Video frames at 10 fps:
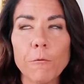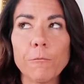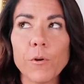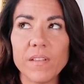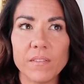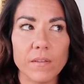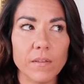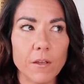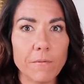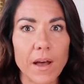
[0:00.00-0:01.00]
For instance,
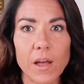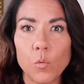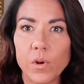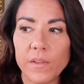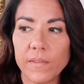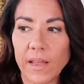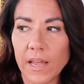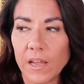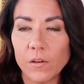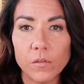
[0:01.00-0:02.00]
if I was
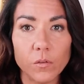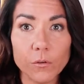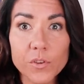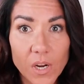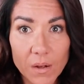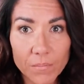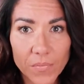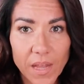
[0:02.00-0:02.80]
a surf shop